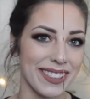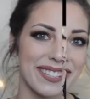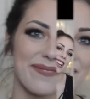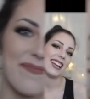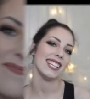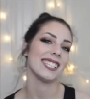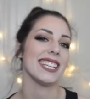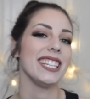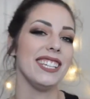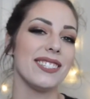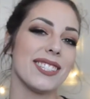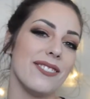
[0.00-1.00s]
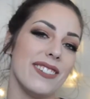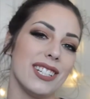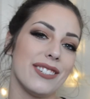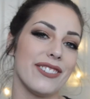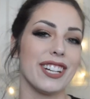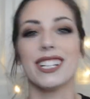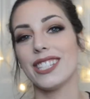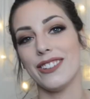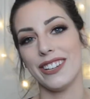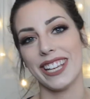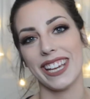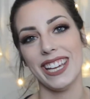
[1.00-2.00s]
Hey guys, thank you so much for
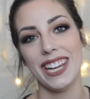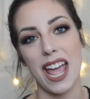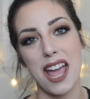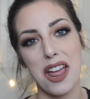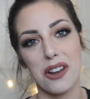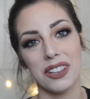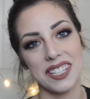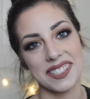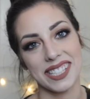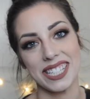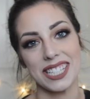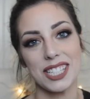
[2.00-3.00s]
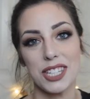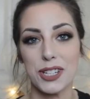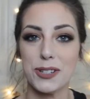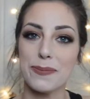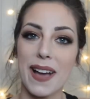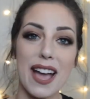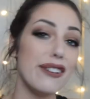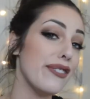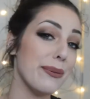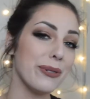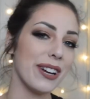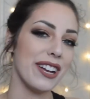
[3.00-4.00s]
tuning in and listening to my
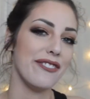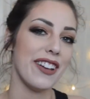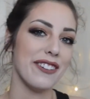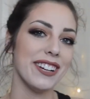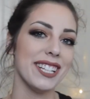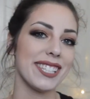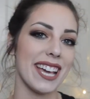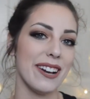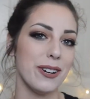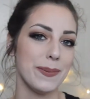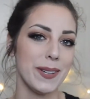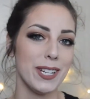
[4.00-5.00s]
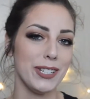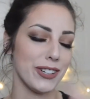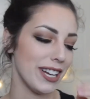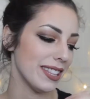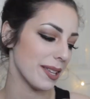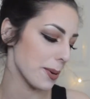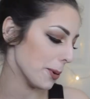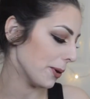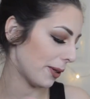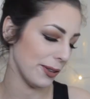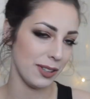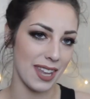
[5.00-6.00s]
February favorites. I hope you enjoyed the
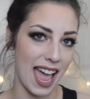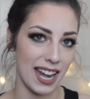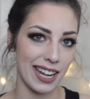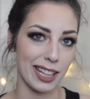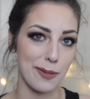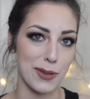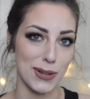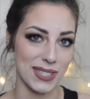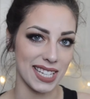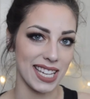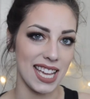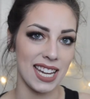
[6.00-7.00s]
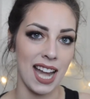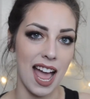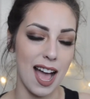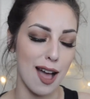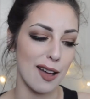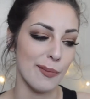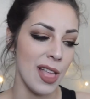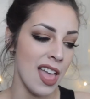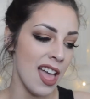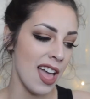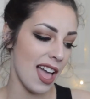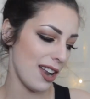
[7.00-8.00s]
whole adding the music in. Um,
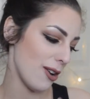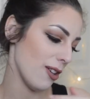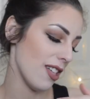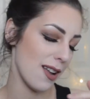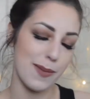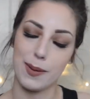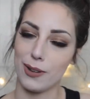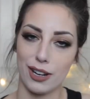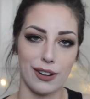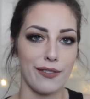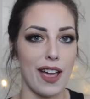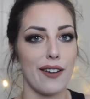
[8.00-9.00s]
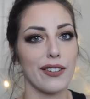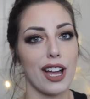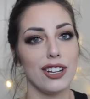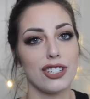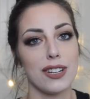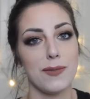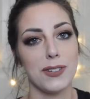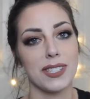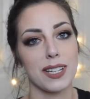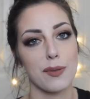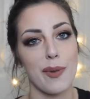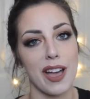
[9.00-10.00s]
I know a lot of people aren't a fan of country
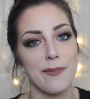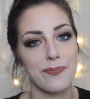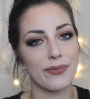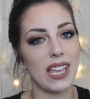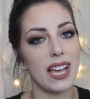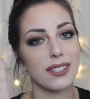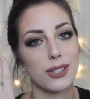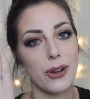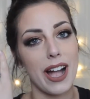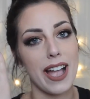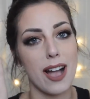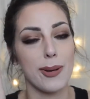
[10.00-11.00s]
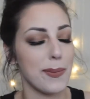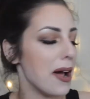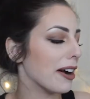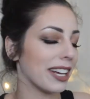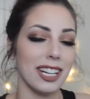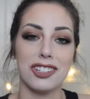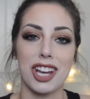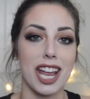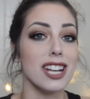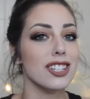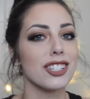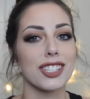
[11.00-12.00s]
music, but that's who I am. I'm not going to
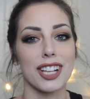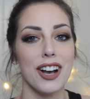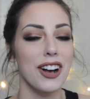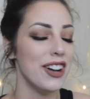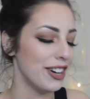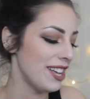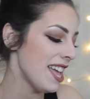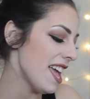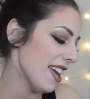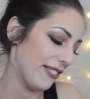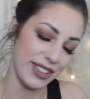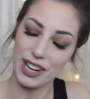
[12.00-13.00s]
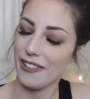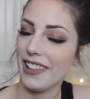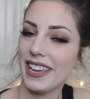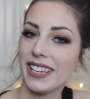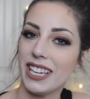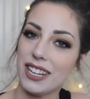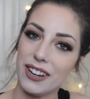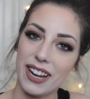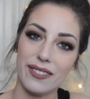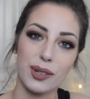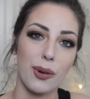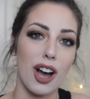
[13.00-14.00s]
change. So if you don't like it, you don't
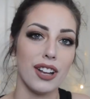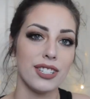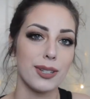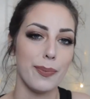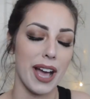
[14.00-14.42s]
have to watch.